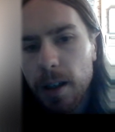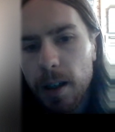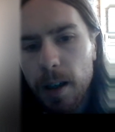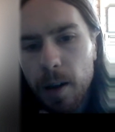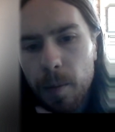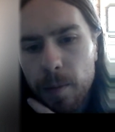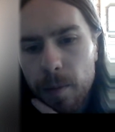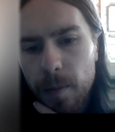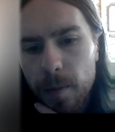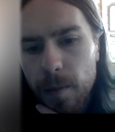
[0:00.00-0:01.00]

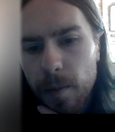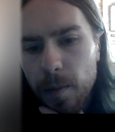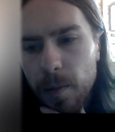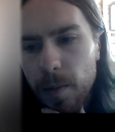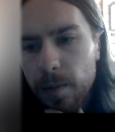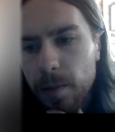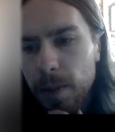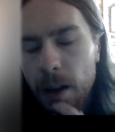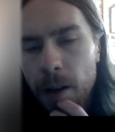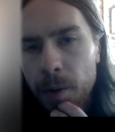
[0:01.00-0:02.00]

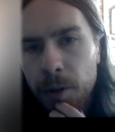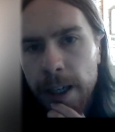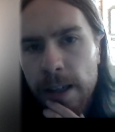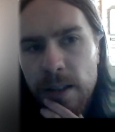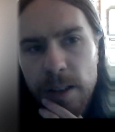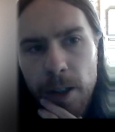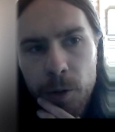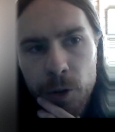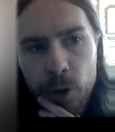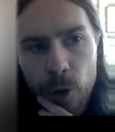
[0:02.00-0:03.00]
at their desks and at their
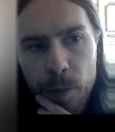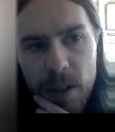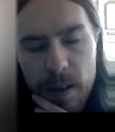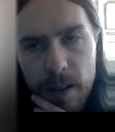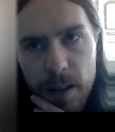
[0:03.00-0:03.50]
jobs.